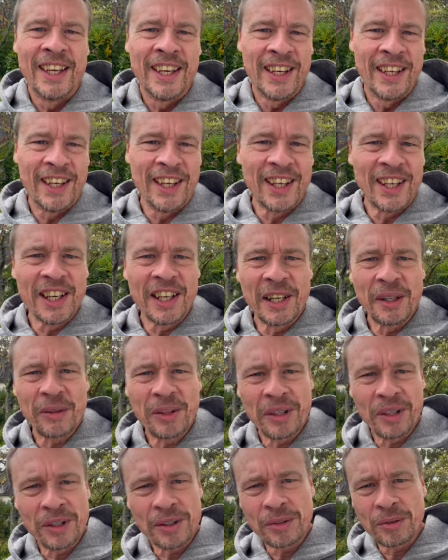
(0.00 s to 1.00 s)
Hey, hi
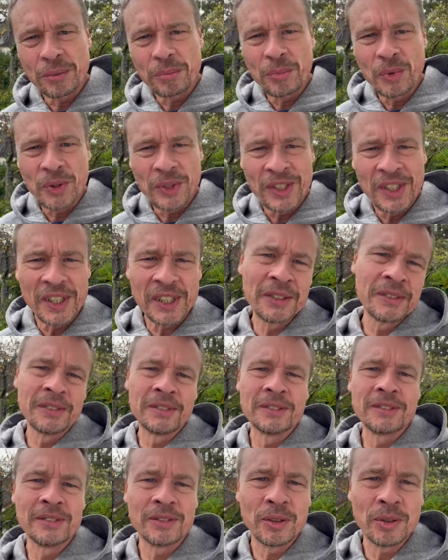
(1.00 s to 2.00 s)
there, good morning.
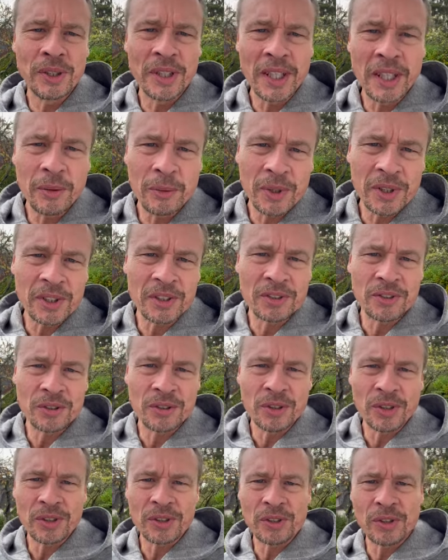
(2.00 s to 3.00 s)
Today I wanted to
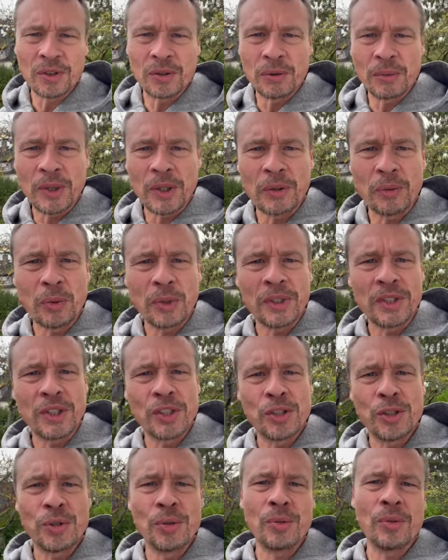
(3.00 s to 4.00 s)
talk to you about one
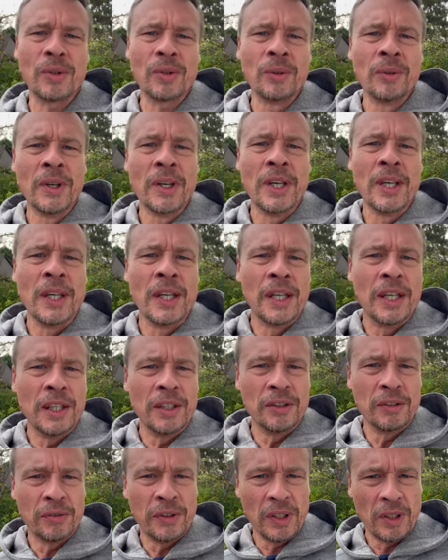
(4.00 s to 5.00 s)
issue
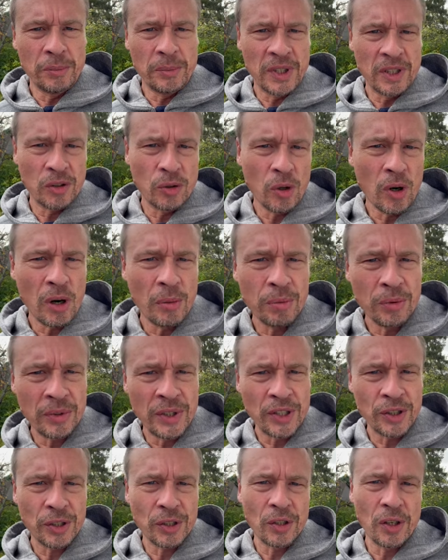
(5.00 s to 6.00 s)
in development
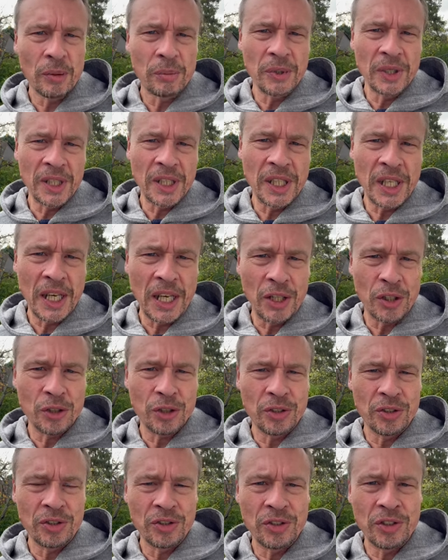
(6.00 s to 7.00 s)
cooperation
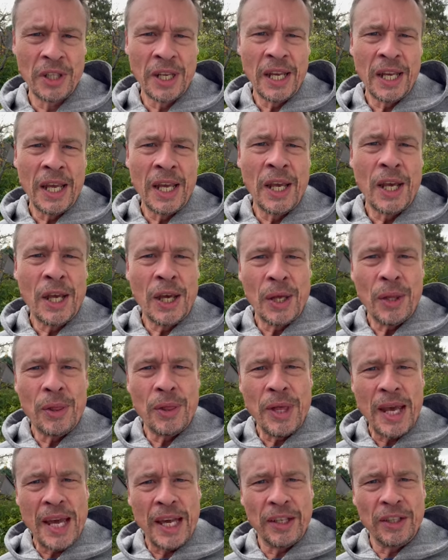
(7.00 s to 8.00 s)
communications
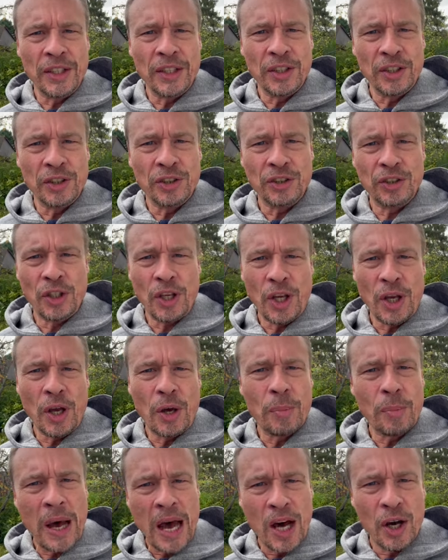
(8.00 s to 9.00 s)
that is
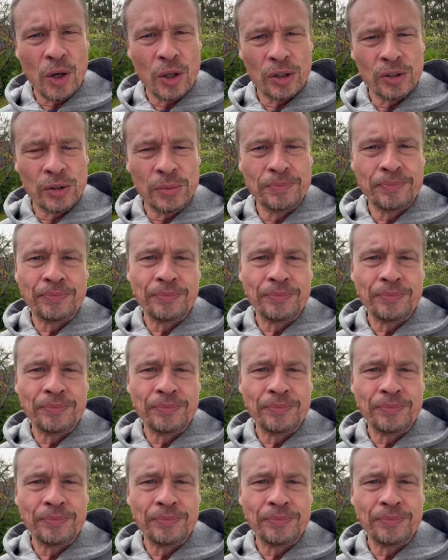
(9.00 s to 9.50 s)
about